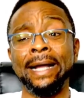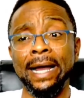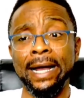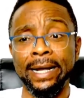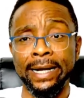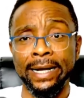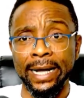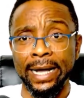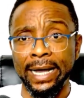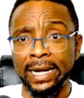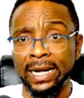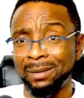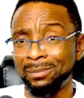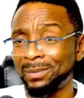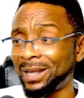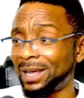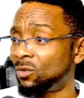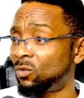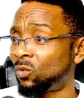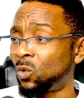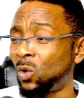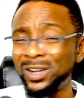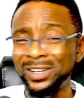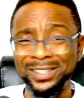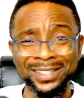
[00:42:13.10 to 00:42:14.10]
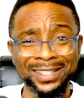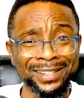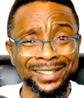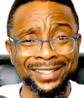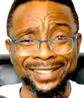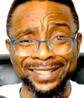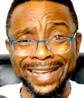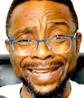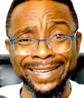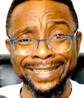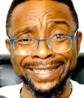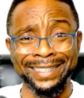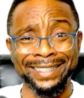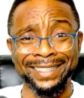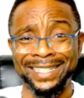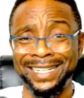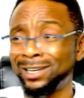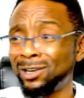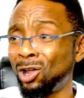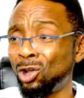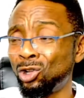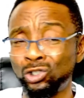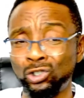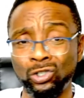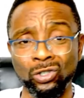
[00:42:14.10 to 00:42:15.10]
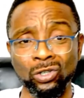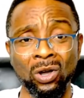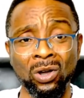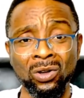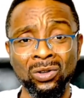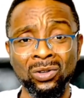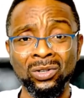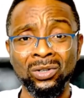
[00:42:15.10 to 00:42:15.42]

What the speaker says: I'm like, what's he saying? Kilonso.